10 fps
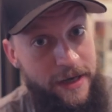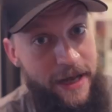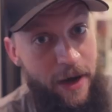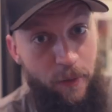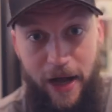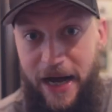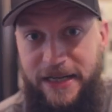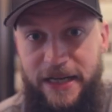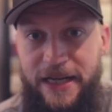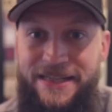Now, what I
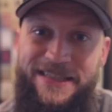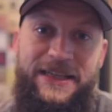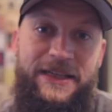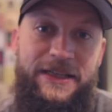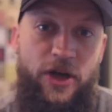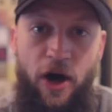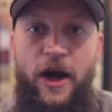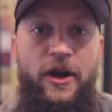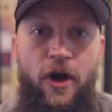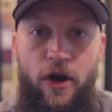did isn't
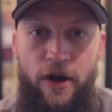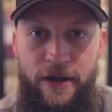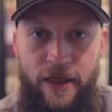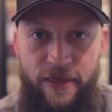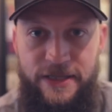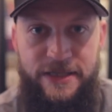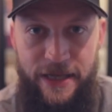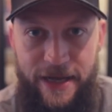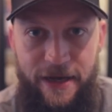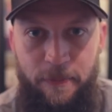taught on this
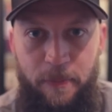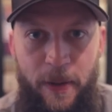link,